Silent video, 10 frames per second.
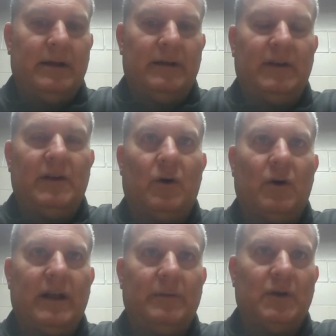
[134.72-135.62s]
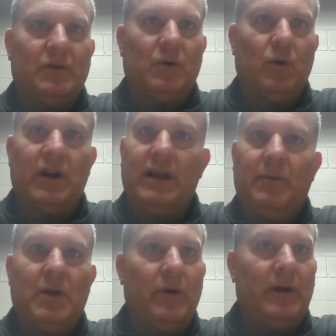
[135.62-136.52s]
Seton Hall game too. So we're going to
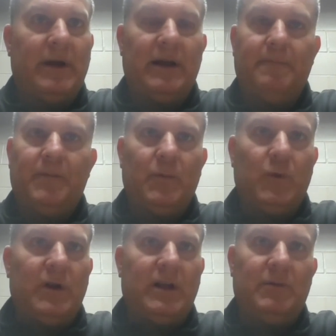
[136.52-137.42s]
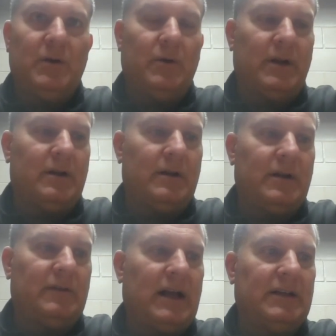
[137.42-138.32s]
keep doing it, man. We're going to keep doing it.
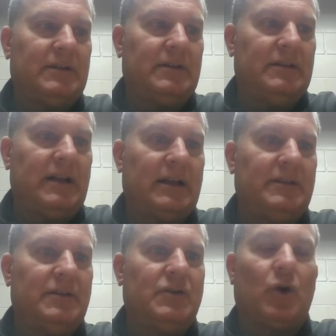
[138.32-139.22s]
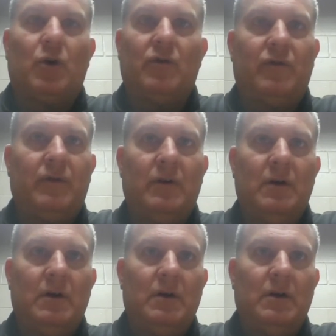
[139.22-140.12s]
These guys deserve
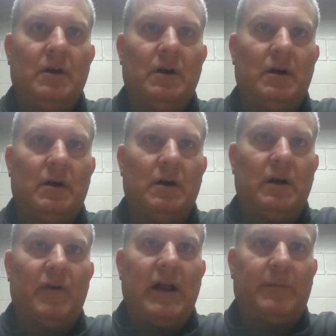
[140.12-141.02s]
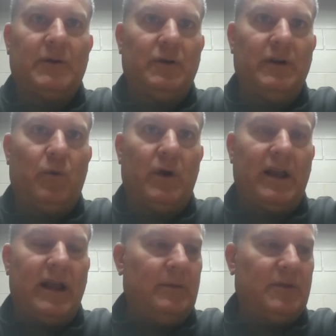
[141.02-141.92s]
every opportunity to win
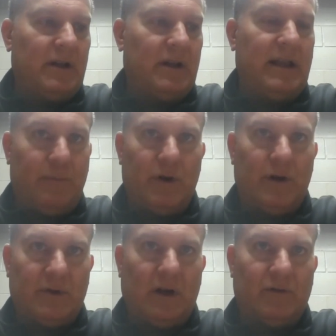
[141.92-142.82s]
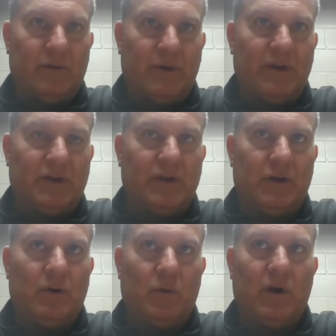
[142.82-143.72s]
games, and they keep putting themselves in position
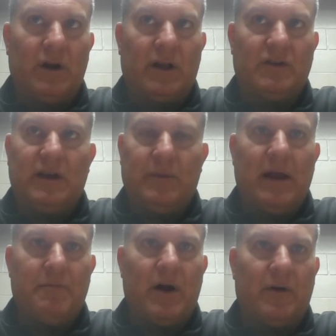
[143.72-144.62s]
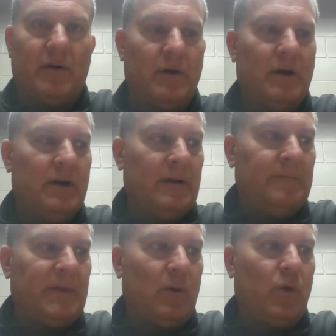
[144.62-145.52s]
too. And we're going to just keep getting better. And
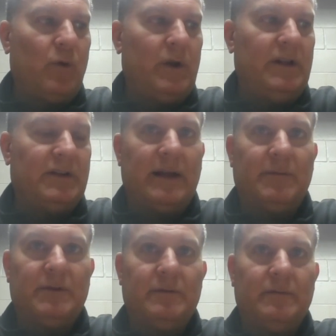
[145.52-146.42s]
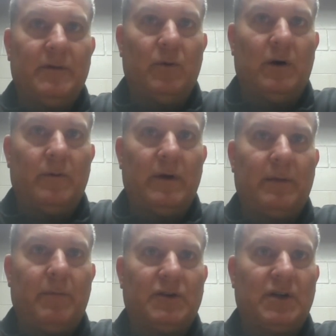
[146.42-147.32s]
we're going to win these games. We will. We got
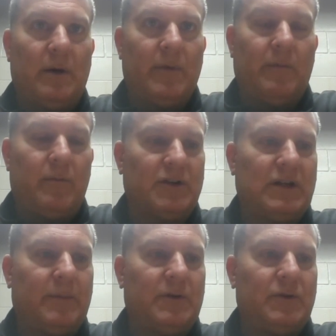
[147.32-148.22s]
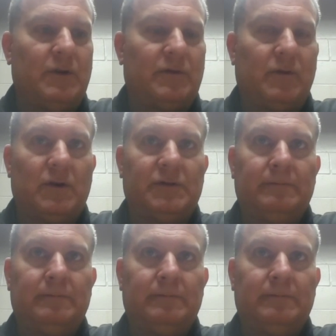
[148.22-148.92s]
a bunch coming up, a bunch of opportunities for us.